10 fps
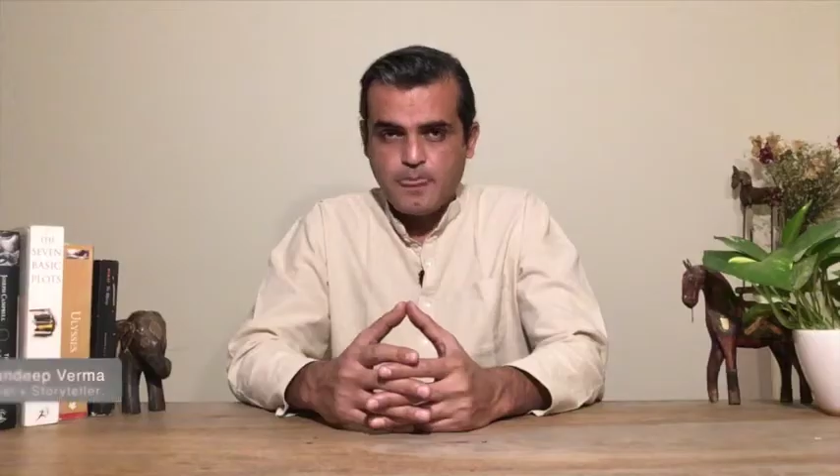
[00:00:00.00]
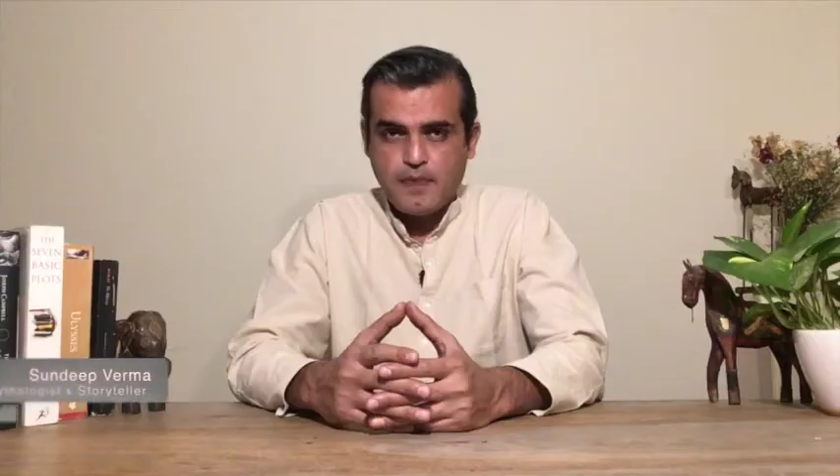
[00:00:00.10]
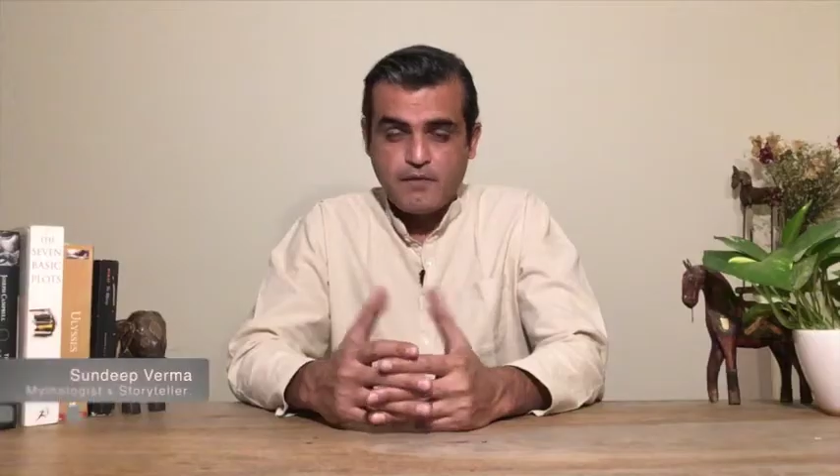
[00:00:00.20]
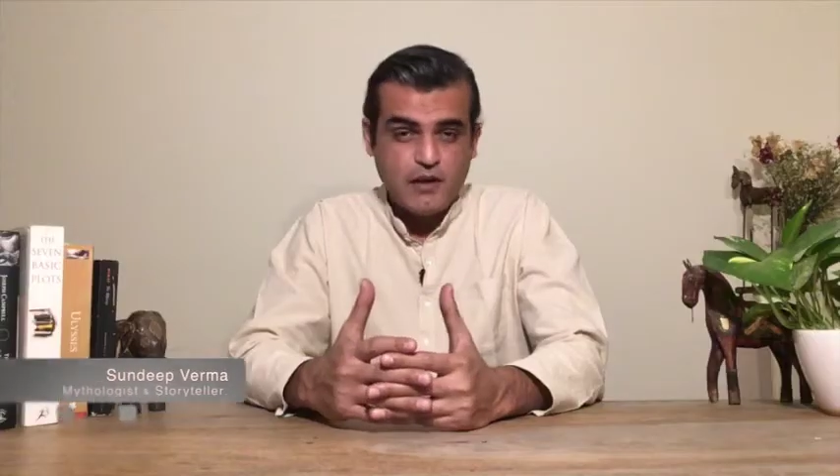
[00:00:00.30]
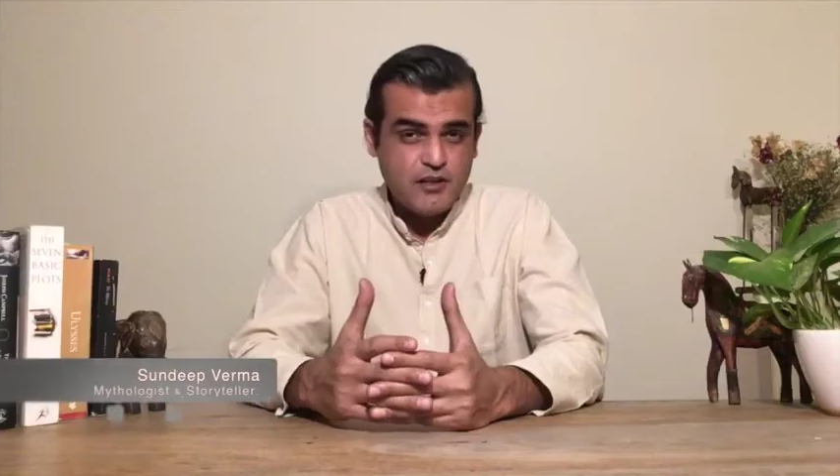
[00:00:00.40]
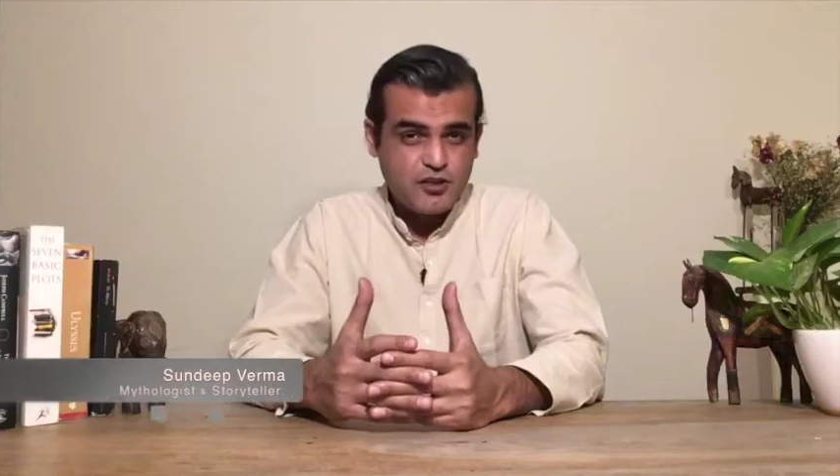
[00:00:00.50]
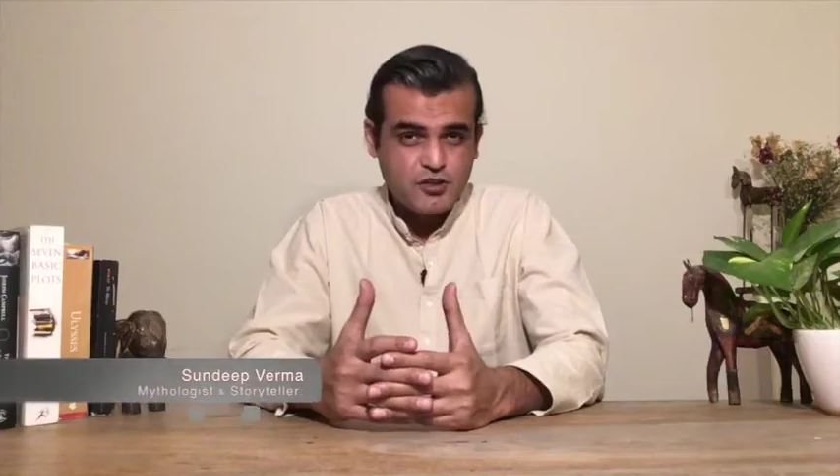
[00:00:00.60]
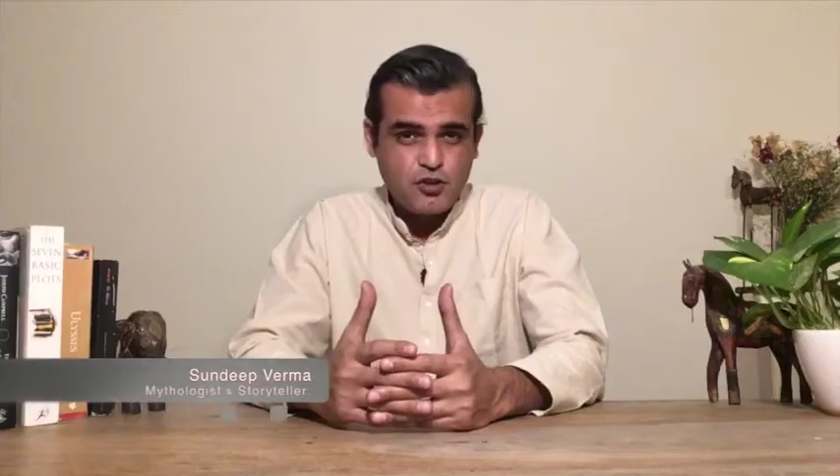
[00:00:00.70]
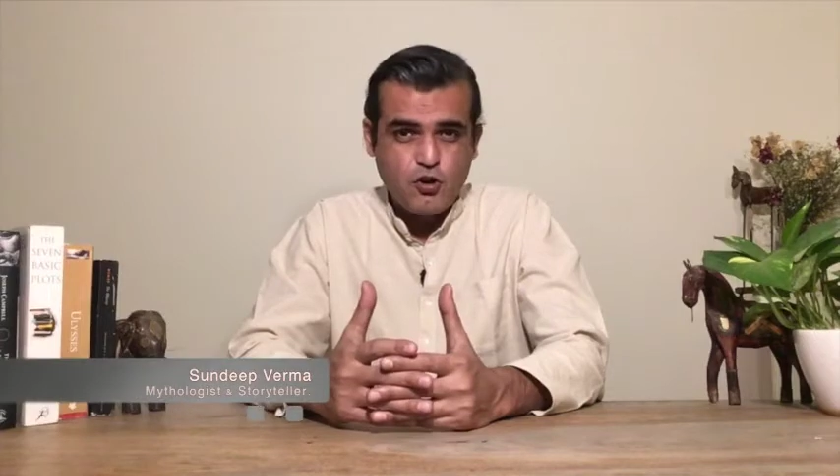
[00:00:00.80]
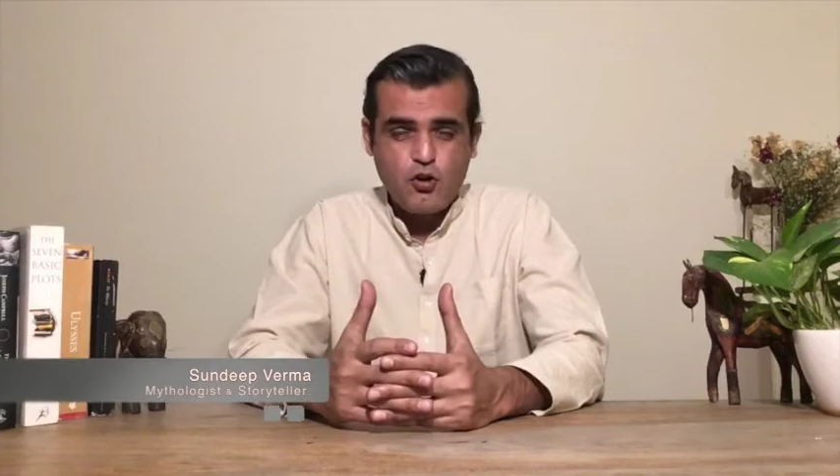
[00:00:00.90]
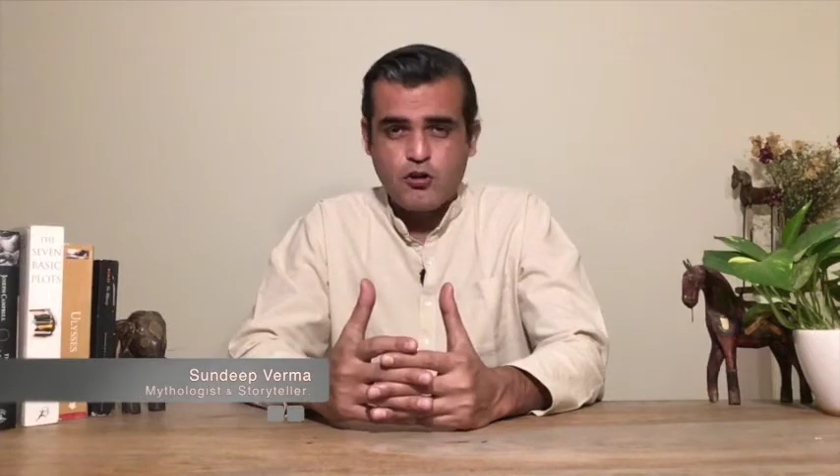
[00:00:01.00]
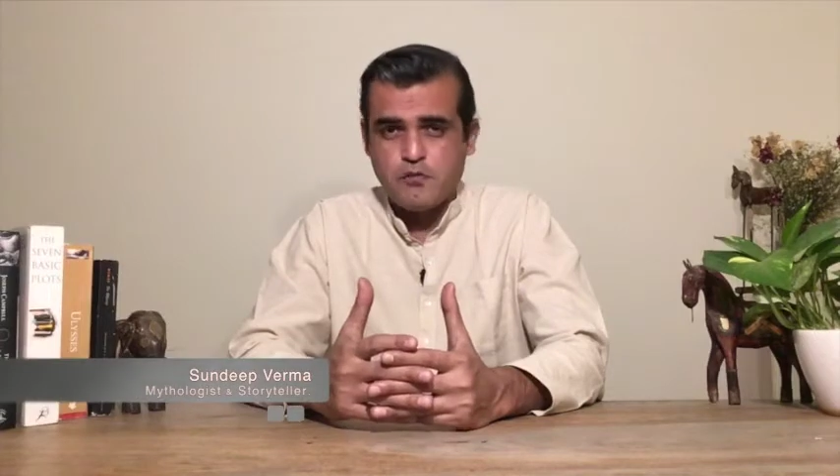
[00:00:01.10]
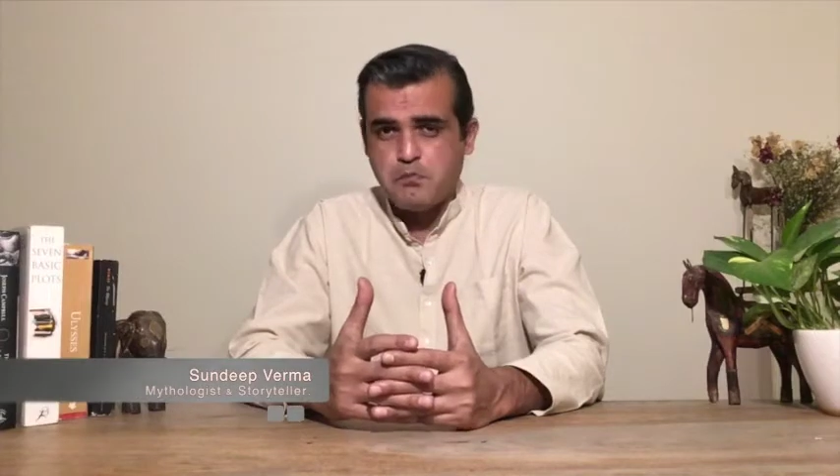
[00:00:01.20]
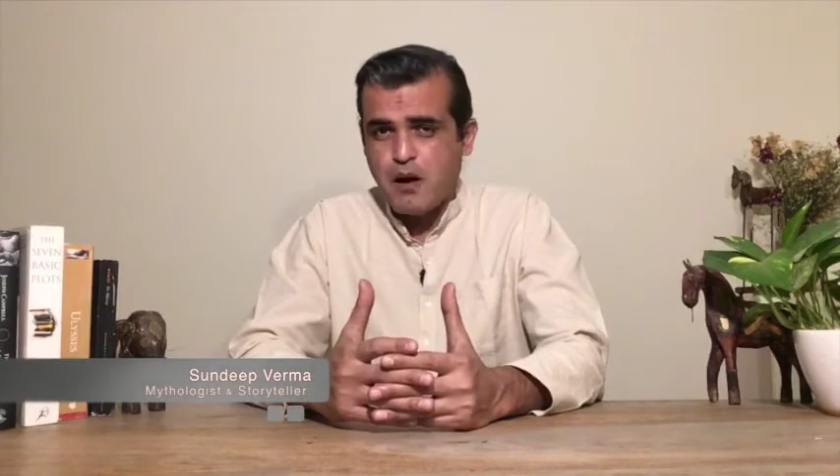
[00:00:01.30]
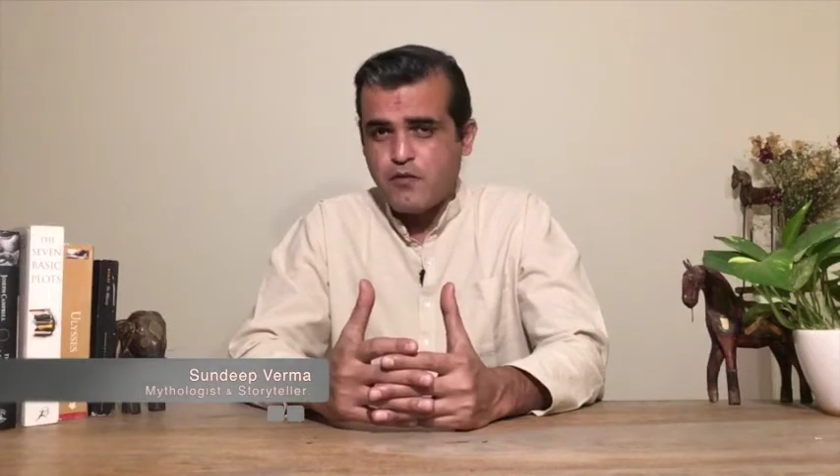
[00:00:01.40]
A very
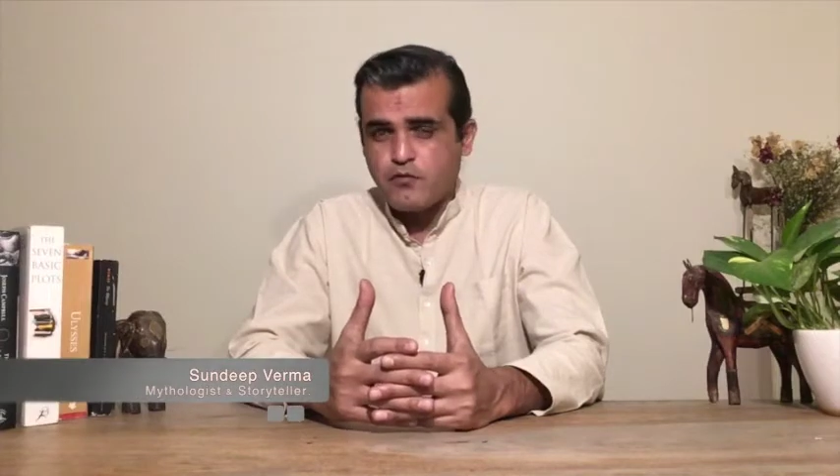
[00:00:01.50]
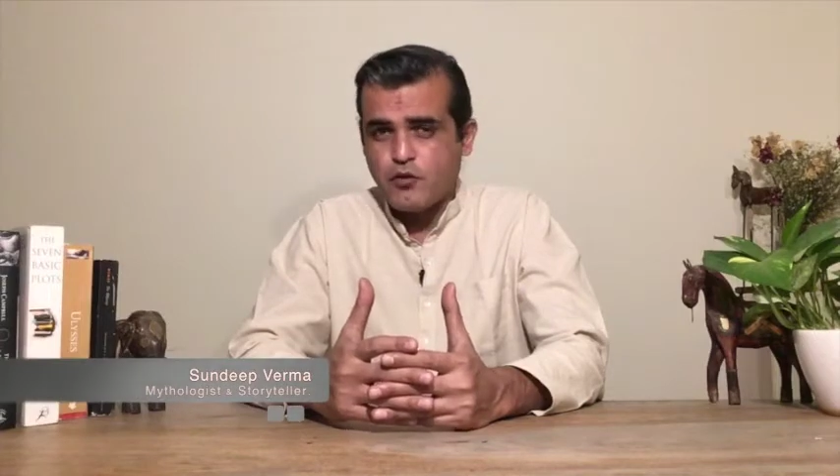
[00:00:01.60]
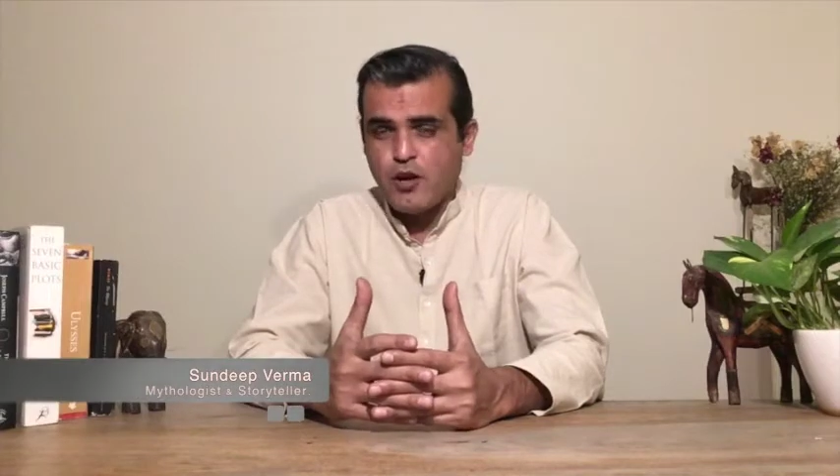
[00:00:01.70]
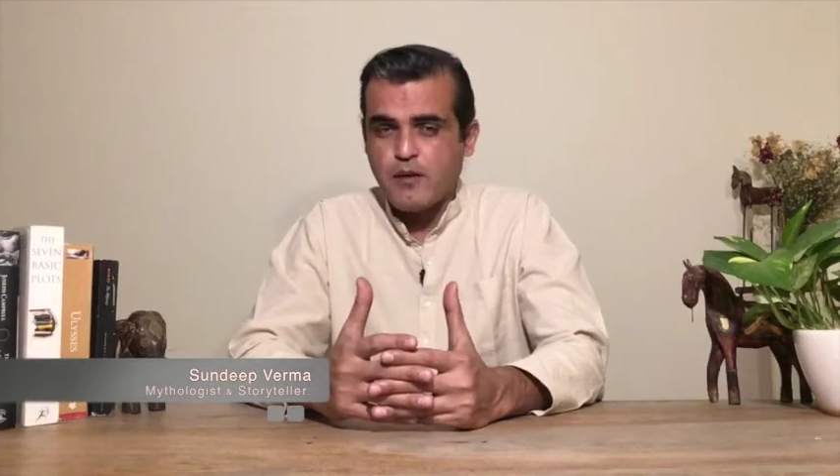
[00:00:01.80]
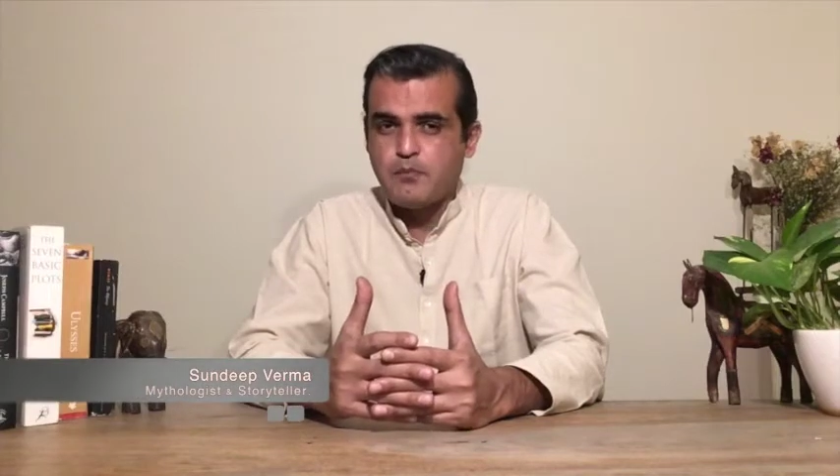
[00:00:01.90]
strong, powerful,